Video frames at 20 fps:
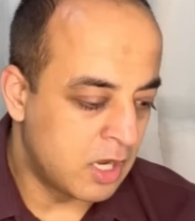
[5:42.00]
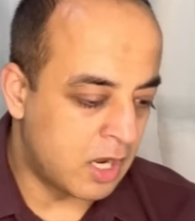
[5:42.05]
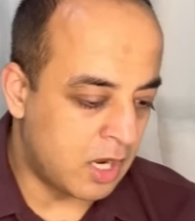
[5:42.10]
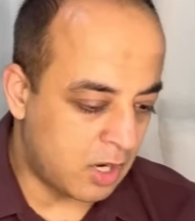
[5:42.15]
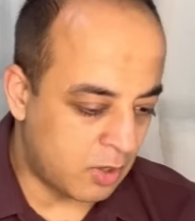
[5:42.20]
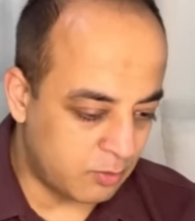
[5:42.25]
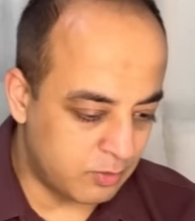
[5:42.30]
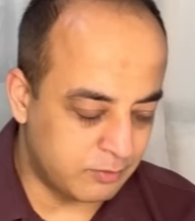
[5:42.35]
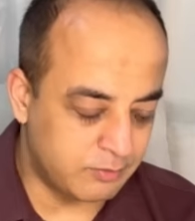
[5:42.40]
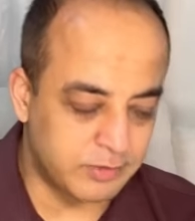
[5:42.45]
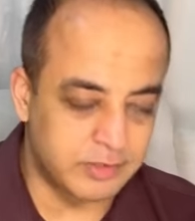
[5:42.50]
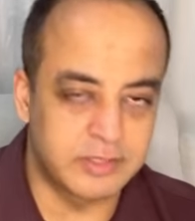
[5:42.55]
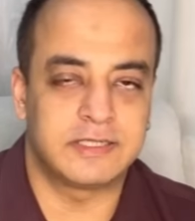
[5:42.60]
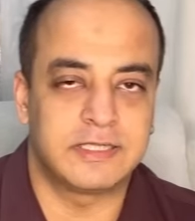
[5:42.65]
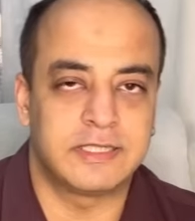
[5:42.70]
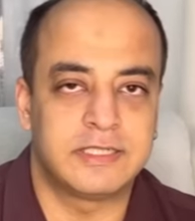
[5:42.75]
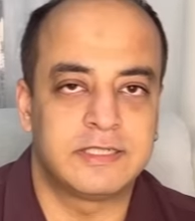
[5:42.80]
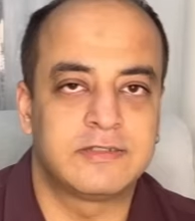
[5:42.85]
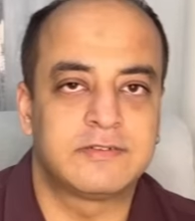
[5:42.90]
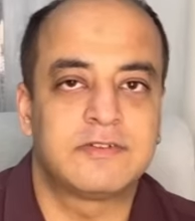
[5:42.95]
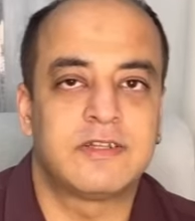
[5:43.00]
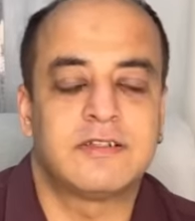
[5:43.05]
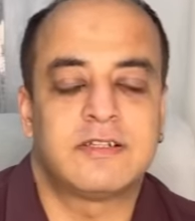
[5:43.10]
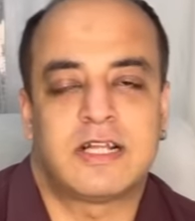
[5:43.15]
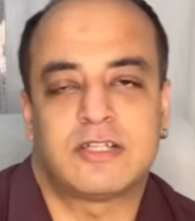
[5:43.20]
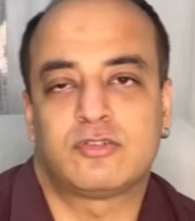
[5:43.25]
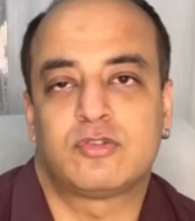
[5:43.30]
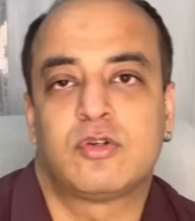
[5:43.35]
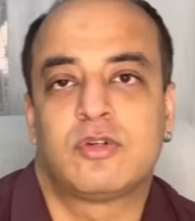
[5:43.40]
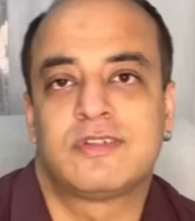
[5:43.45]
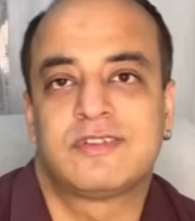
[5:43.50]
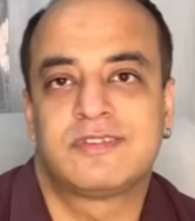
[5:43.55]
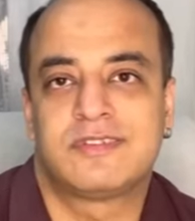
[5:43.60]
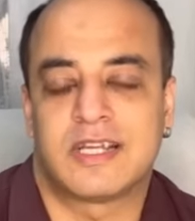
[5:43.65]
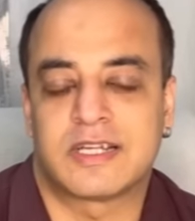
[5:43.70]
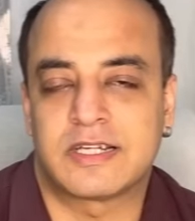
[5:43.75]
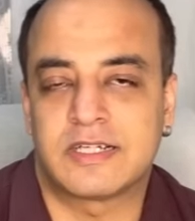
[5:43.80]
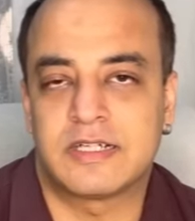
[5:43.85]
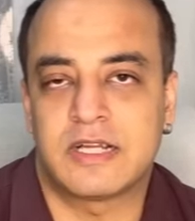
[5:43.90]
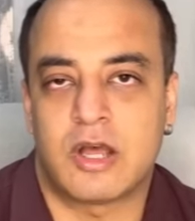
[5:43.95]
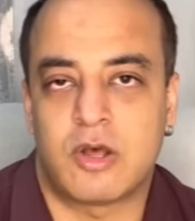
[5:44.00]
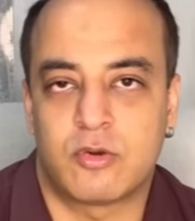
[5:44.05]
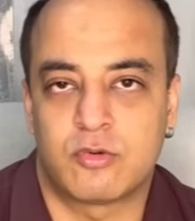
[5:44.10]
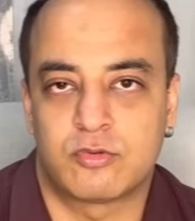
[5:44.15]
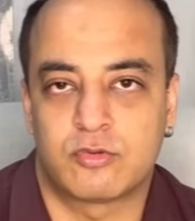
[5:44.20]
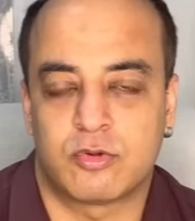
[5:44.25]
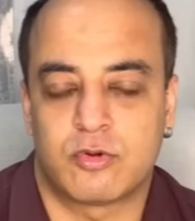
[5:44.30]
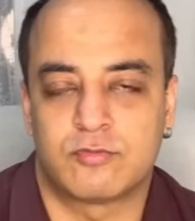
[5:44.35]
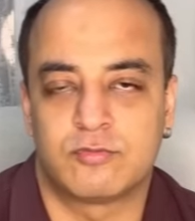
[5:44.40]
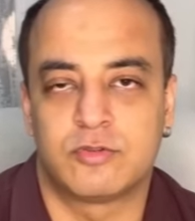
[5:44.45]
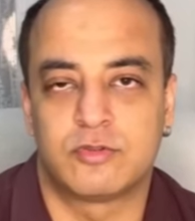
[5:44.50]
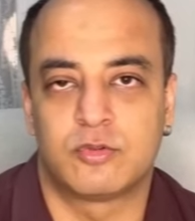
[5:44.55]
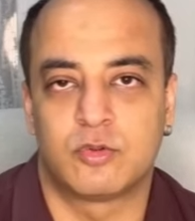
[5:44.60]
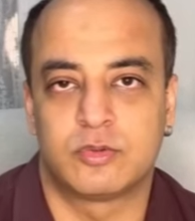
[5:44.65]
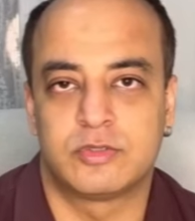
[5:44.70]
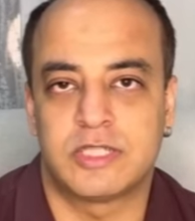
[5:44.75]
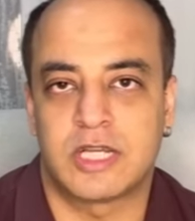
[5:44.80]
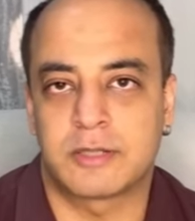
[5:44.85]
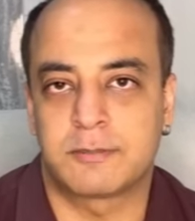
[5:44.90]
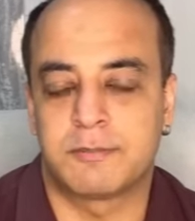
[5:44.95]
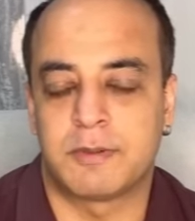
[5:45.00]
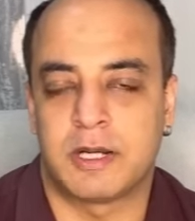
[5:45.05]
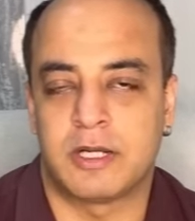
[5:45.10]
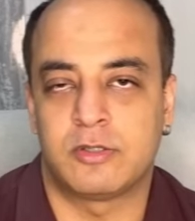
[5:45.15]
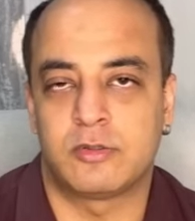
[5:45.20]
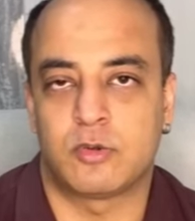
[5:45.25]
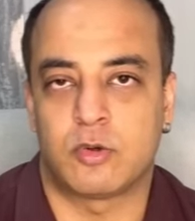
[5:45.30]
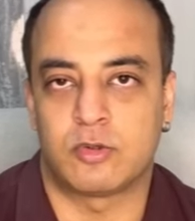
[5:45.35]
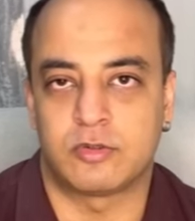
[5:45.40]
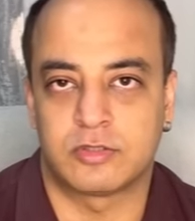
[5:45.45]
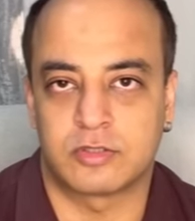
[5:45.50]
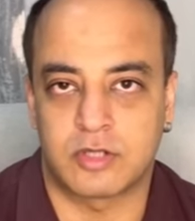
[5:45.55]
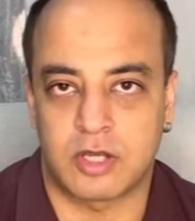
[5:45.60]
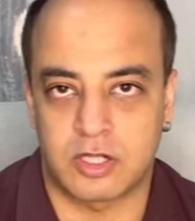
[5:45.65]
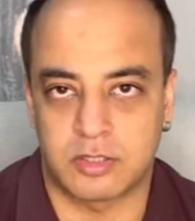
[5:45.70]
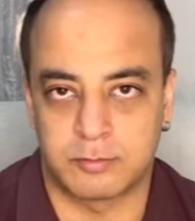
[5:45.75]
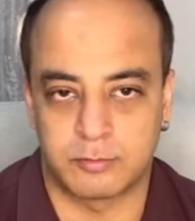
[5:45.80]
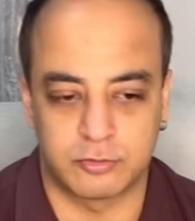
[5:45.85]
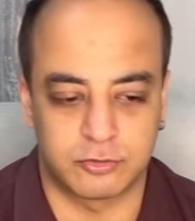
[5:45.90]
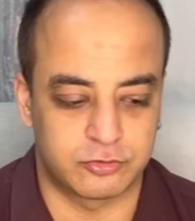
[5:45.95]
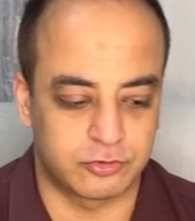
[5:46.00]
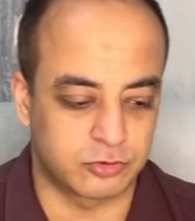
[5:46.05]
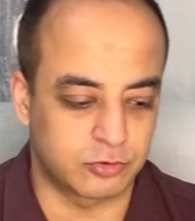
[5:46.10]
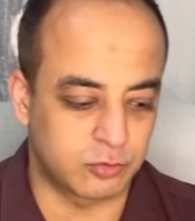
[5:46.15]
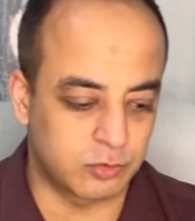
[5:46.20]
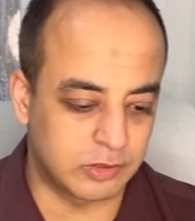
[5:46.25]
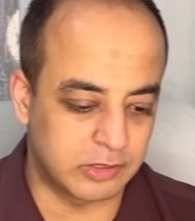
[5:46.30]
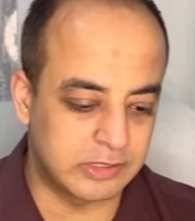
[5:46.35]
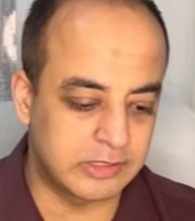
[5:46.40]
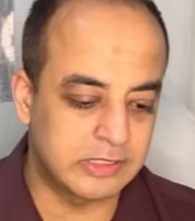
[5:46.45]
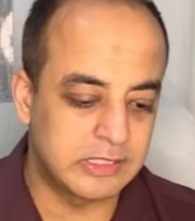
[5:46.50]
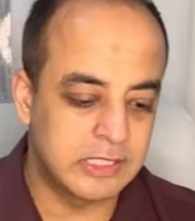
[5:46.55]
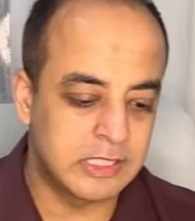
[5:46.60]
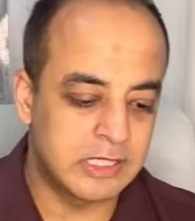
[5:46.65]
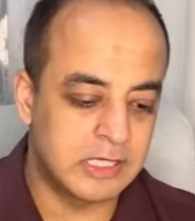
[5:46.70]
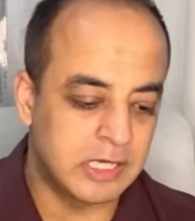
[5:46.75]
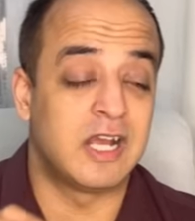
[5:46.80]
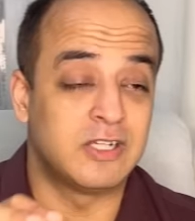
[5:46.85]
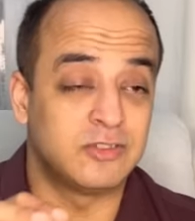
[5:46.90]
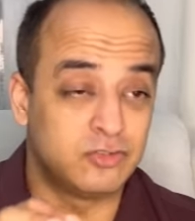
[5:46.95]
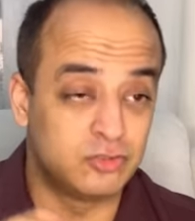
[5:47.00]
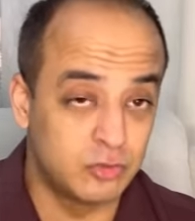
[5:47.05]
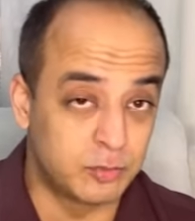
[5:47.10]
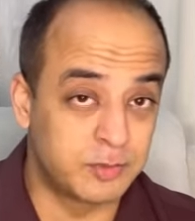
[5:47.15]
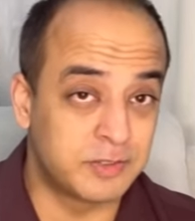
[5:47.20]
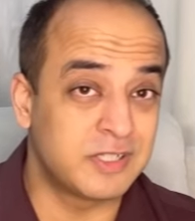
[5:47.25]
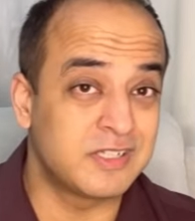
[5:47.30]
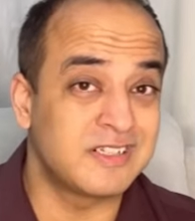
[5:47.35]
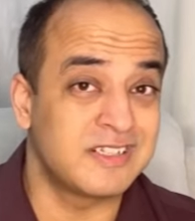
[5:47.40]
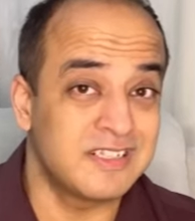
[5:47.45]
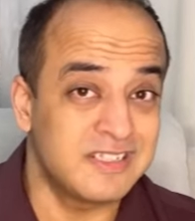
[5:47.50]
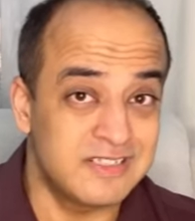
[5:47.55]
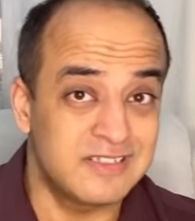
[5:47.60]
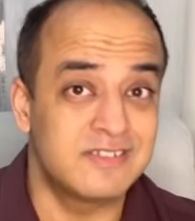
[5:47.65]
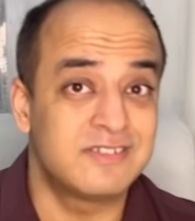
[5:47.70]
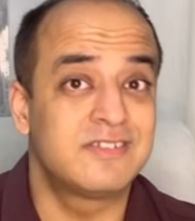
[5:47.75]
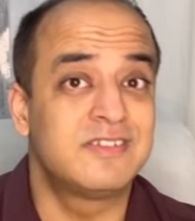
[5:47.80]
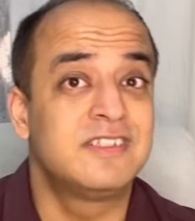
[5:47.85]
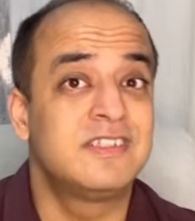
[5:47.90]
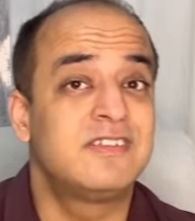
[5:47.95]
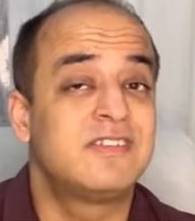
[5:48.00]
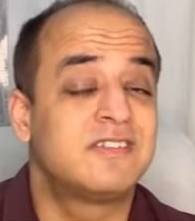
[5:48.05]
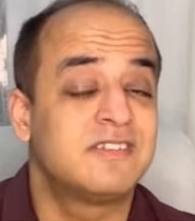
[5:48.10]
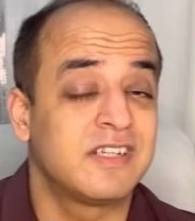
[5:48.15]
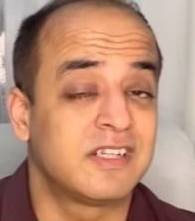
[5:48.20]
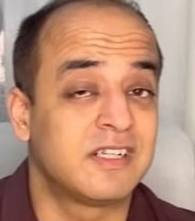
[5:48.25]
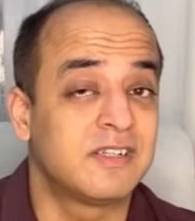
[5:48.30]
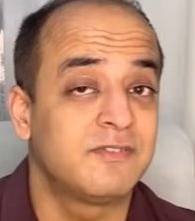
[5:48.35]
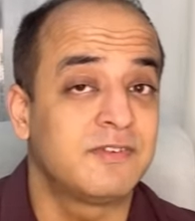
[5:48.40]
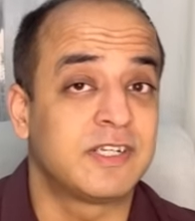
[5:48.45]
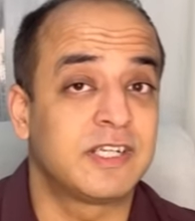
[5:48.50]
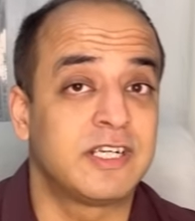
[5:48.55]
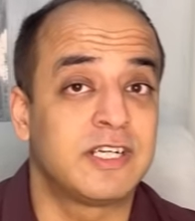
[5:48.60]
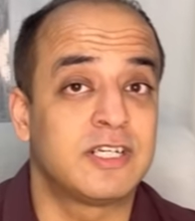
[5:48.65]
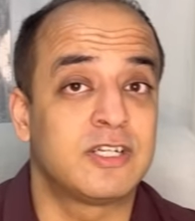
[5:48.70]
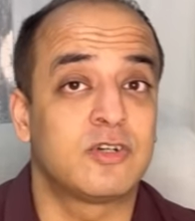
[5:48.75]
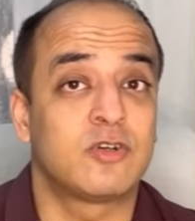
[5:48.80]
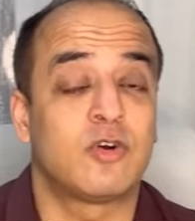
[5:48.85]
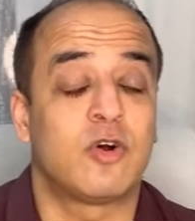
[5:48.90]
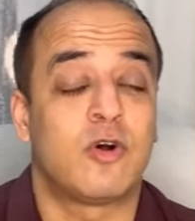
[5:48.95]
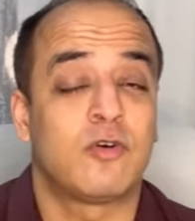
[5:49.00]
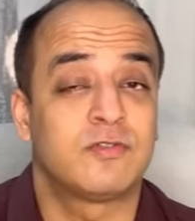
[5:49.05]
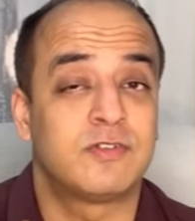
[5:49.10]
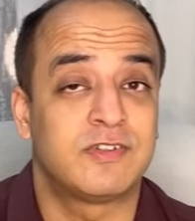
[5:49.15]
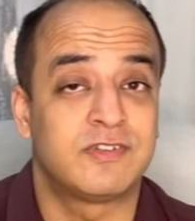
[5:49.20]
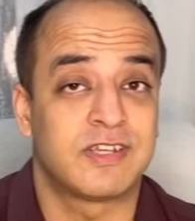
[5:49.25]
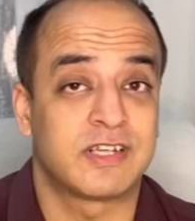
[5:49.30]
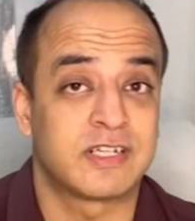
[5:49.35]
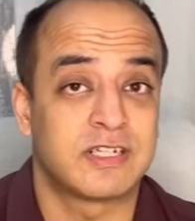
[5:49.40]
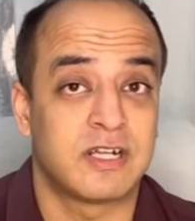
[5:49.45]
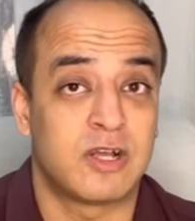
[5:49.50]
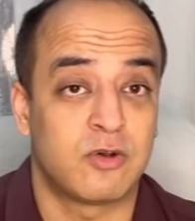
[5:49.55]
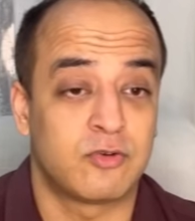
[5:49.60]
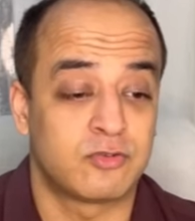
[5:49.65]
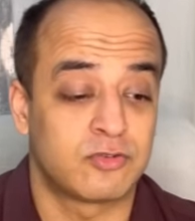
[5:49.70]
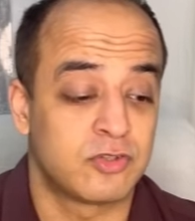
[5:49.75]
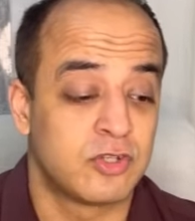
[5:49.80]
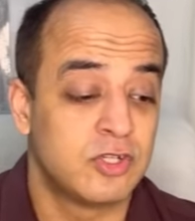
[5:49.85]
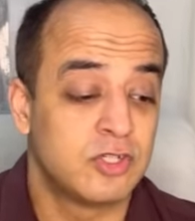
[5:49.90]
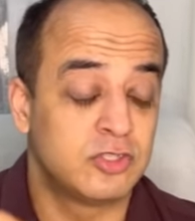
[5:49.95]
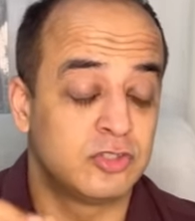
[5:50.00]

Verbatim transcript: However, it is the natural second house of the zodiac belt or the Kalpurusha Kundli and Jupiter is the significator of the second house.